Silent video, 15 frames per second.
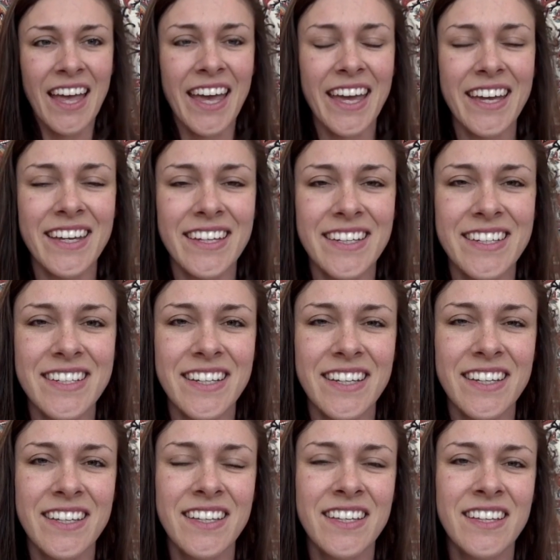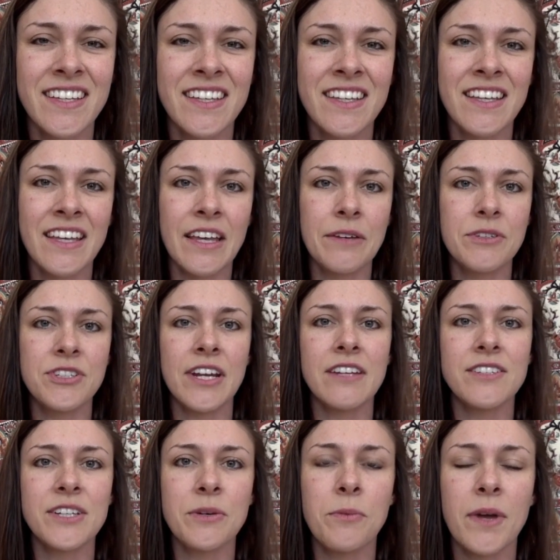And it was challenging